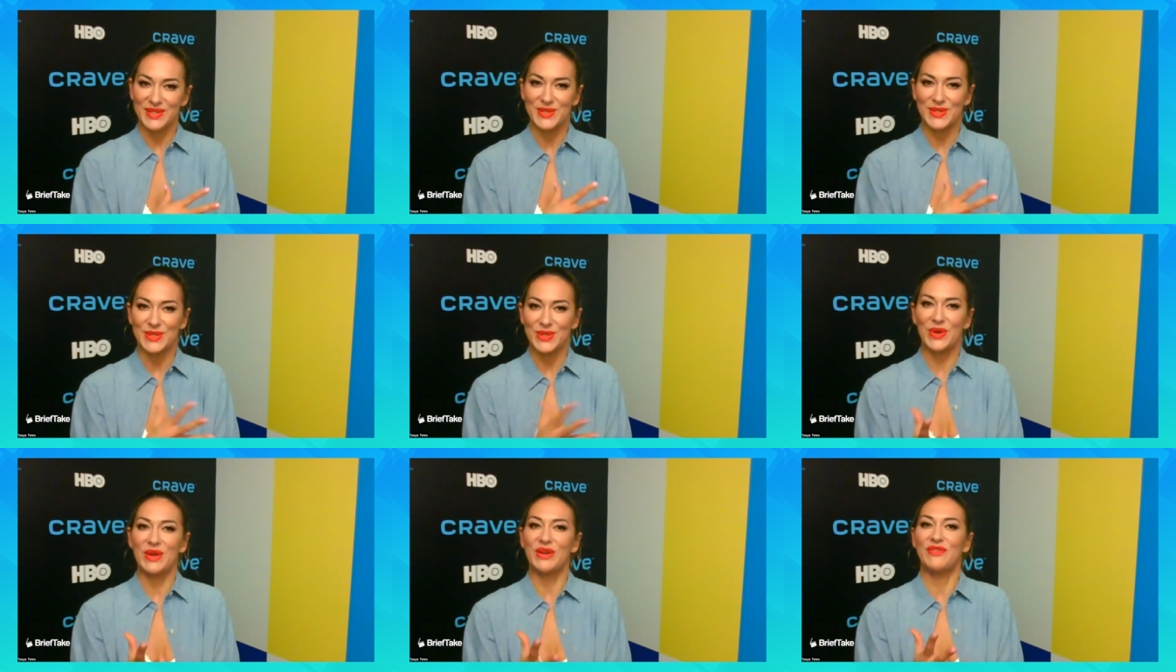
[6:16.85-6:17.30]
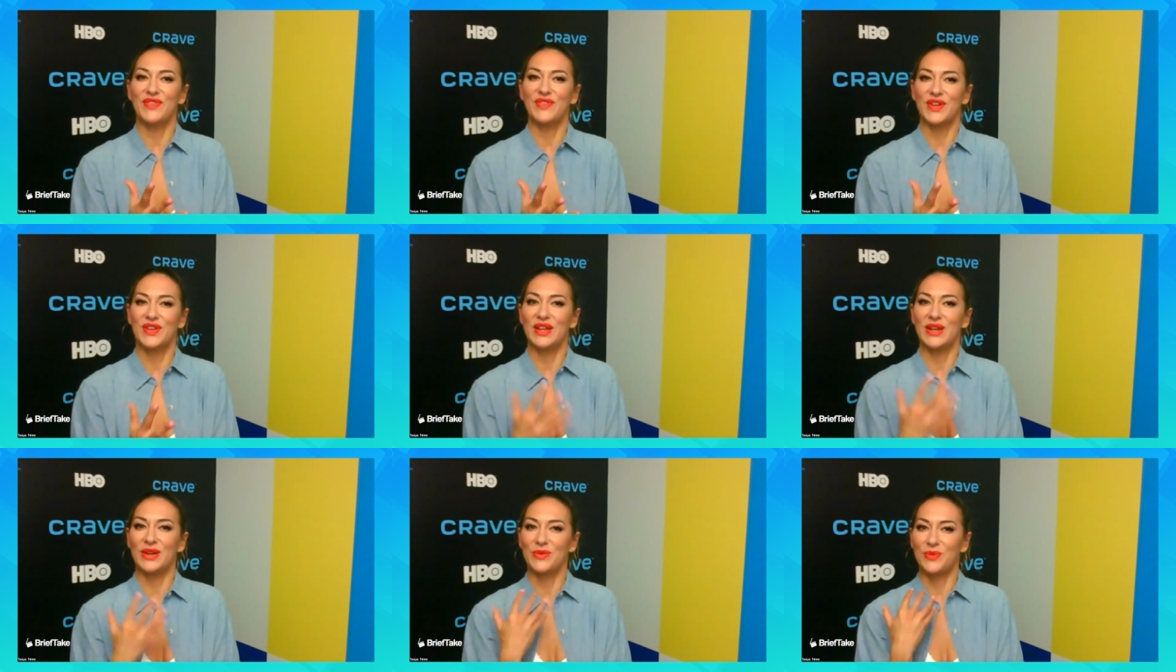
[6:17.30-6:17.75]
And so I
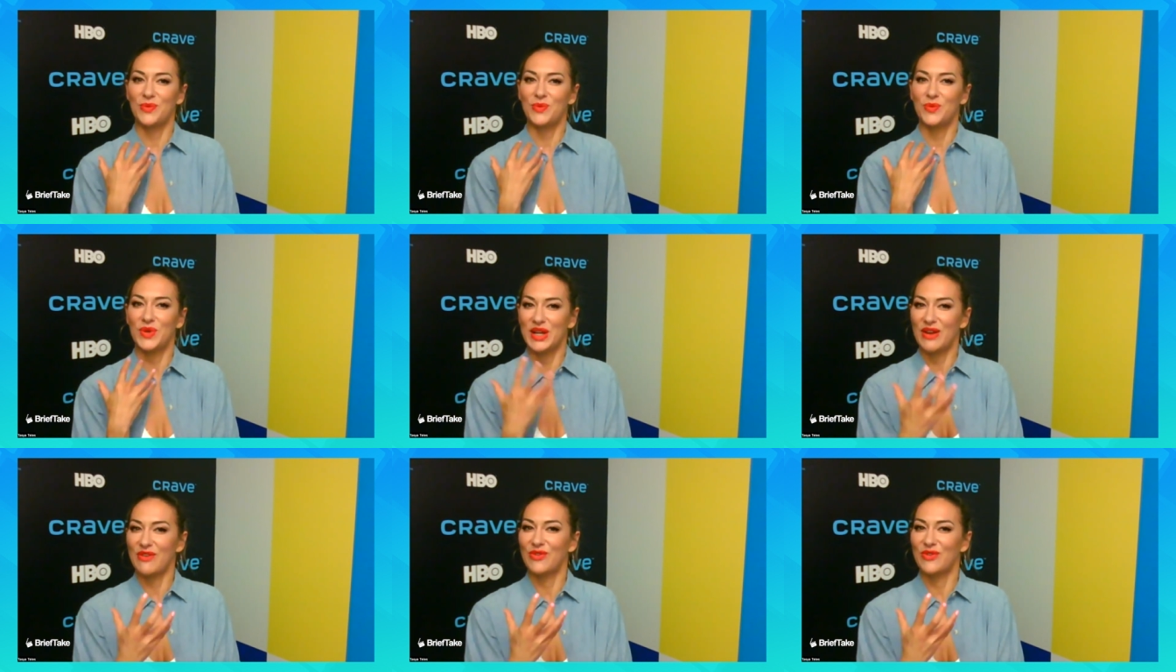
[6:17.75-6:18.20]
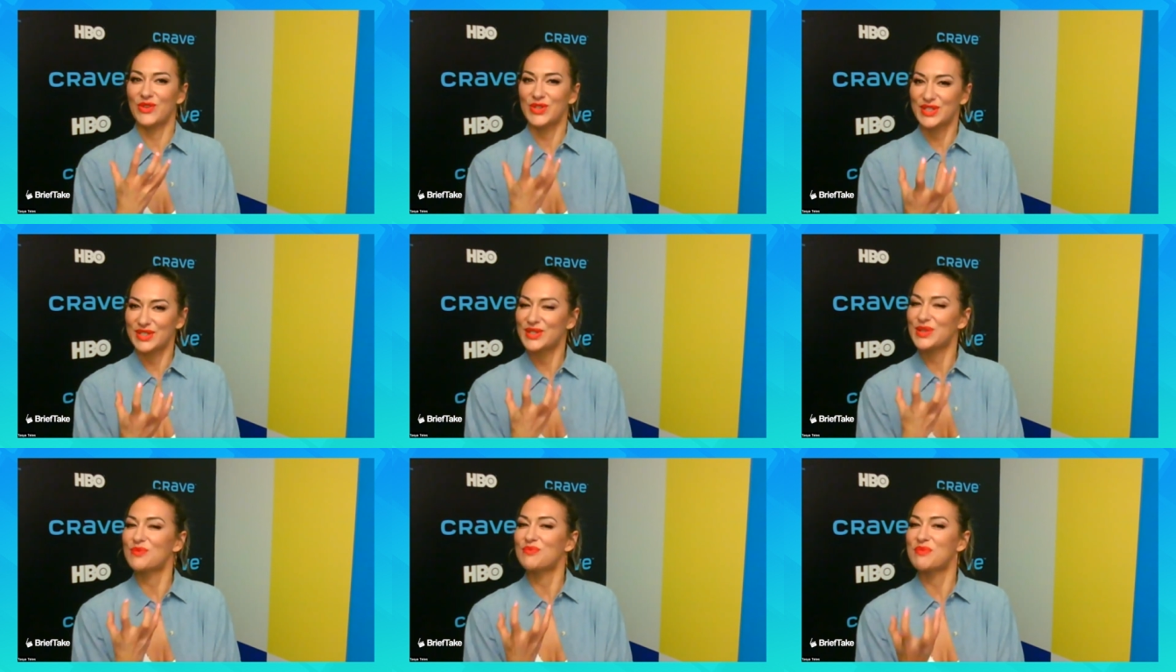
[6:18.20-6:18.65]
feel like whatever
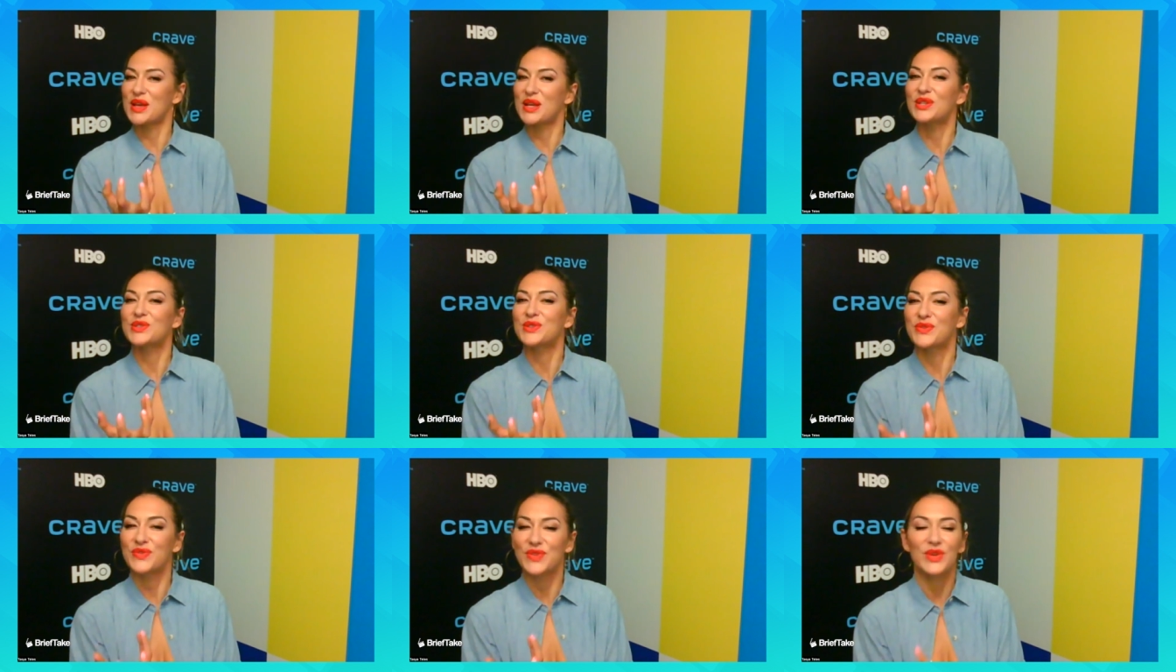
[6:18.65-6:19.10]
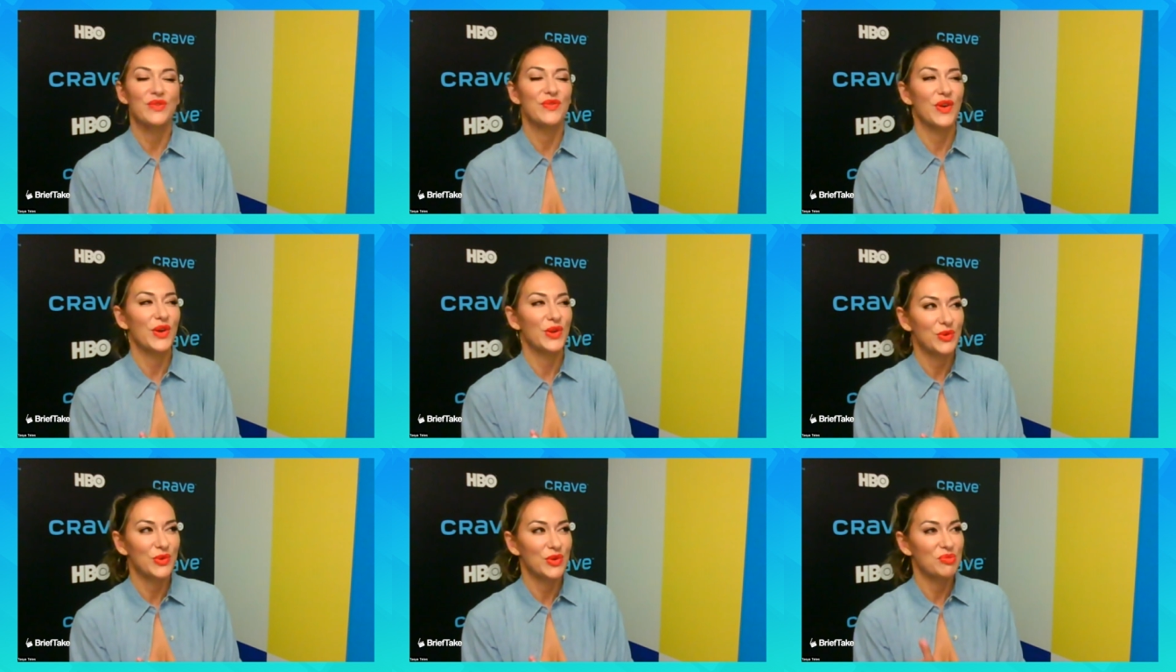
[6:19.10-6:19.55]
still makes you feel
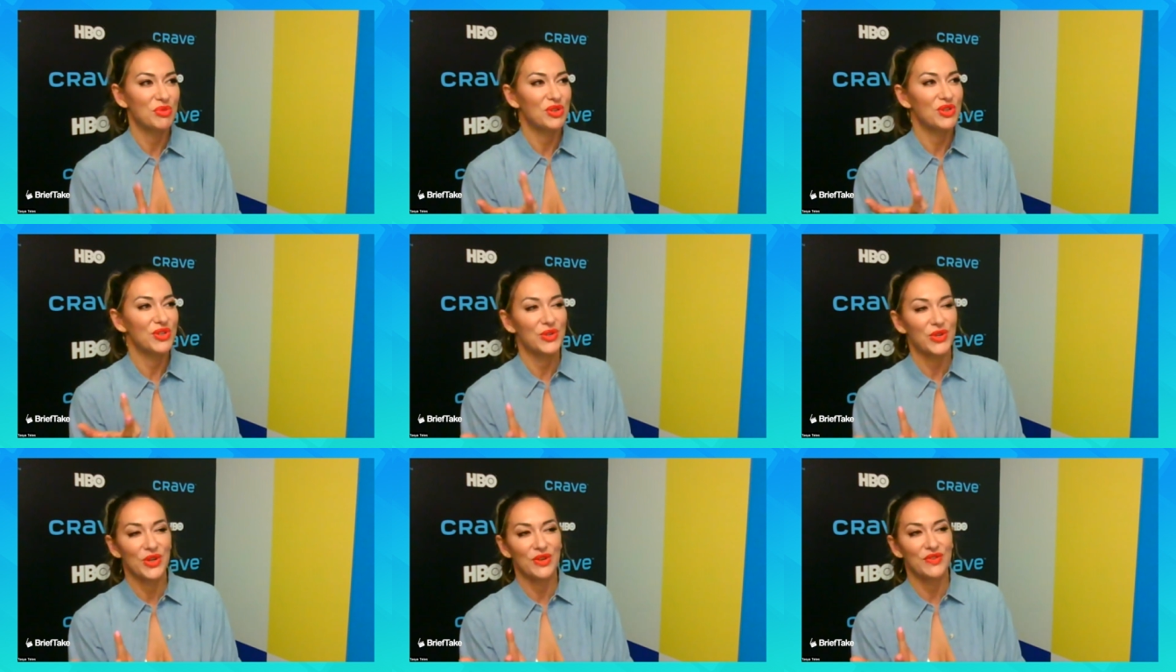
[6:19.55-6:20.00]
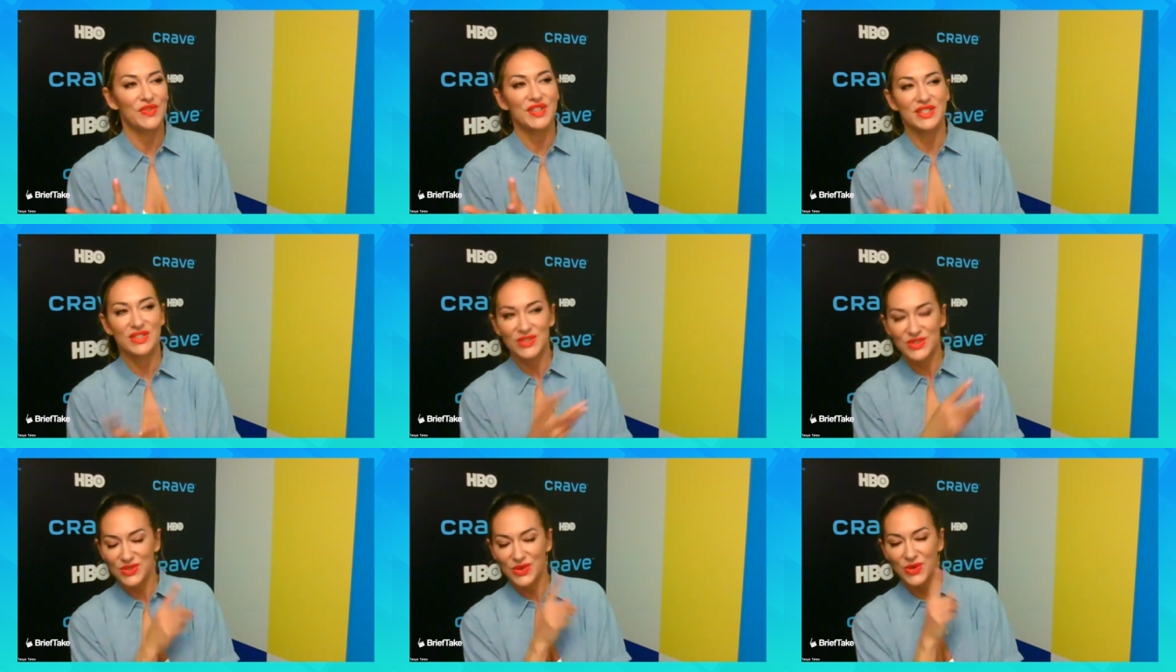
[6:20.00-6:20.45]
vulnerable and
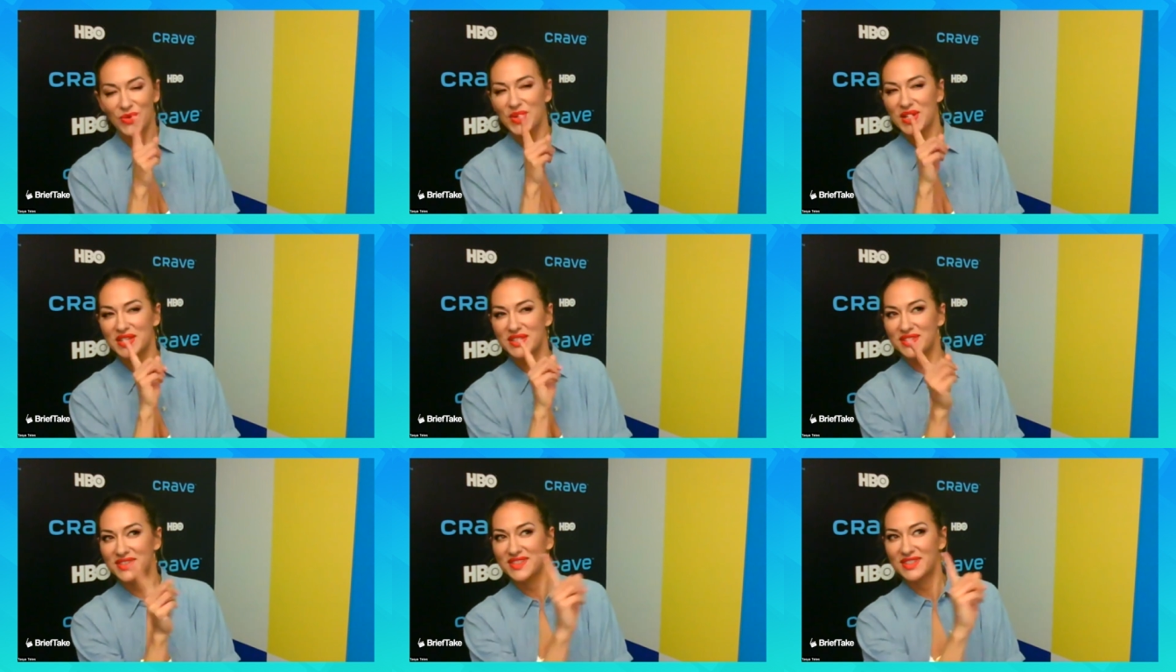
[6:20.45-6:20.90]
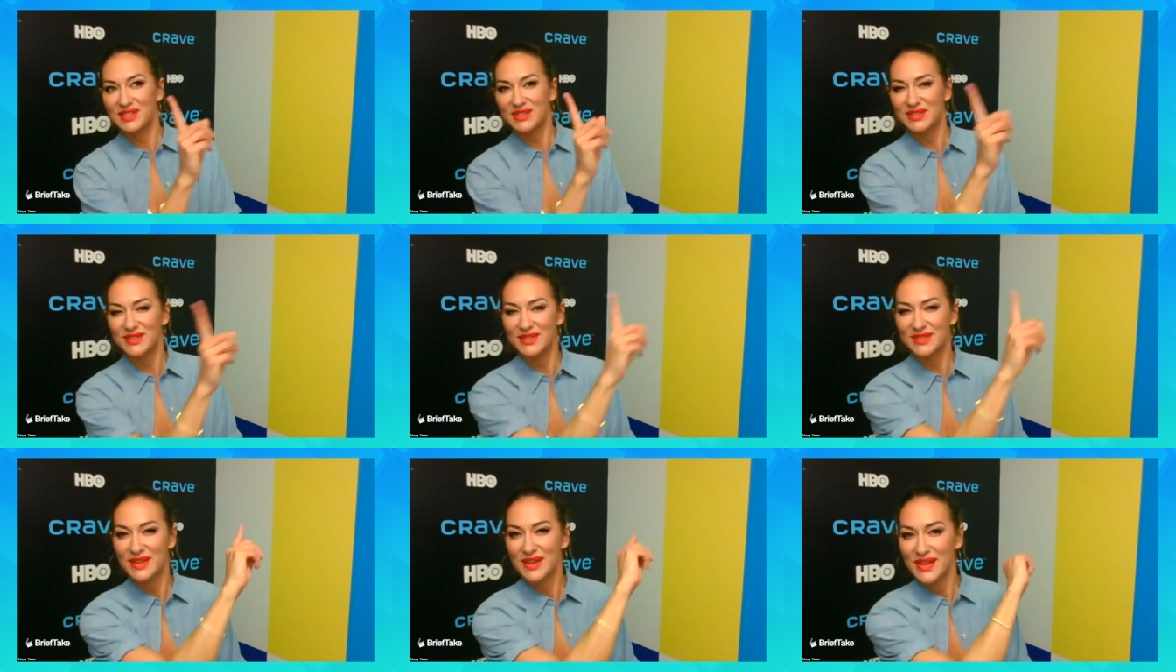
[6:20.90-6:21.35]
nervous is always